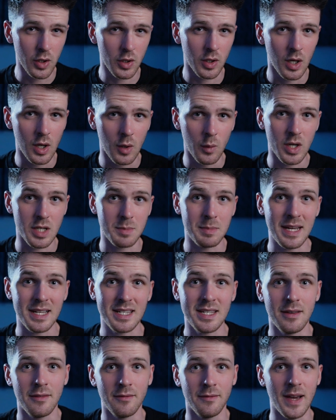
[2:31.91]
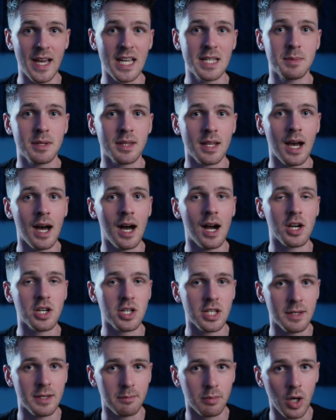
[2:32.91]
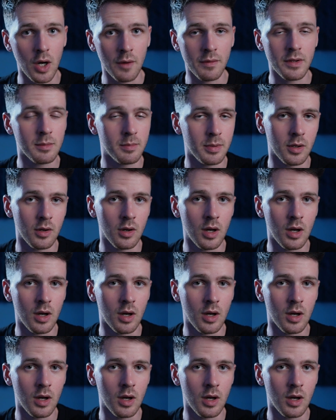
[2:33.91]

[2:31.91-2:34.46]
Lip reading: which makes the investment actually profitable,